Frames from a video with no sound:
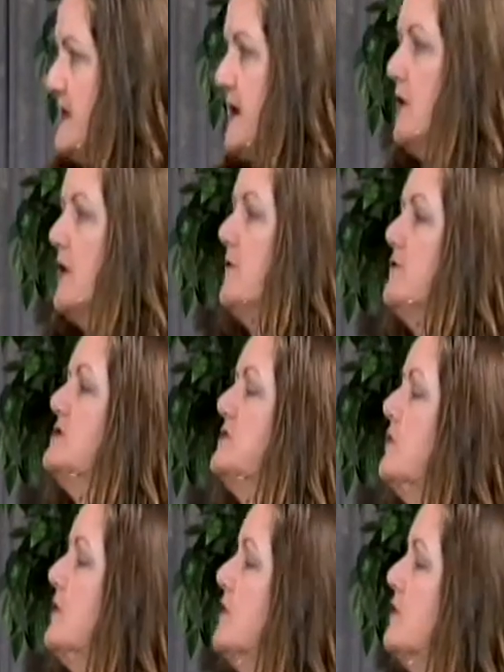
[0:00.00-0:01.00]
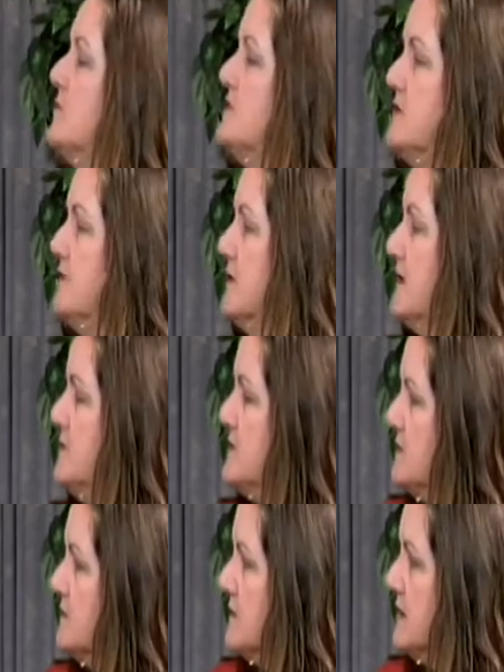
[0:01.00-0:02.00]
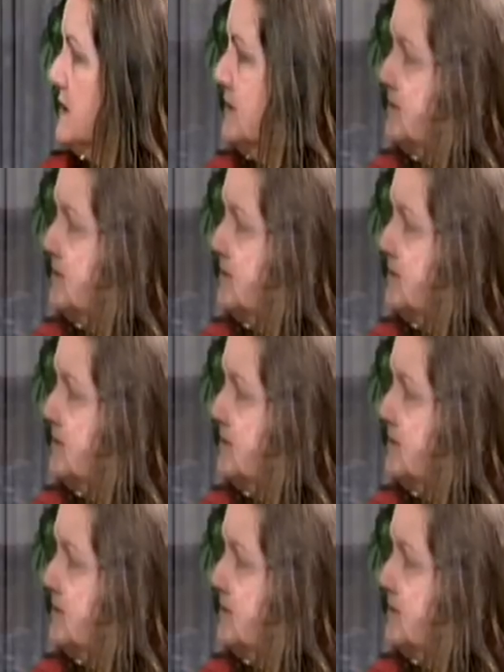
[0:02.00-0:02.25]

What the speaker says: Caregiver Support Group do for them, do you think?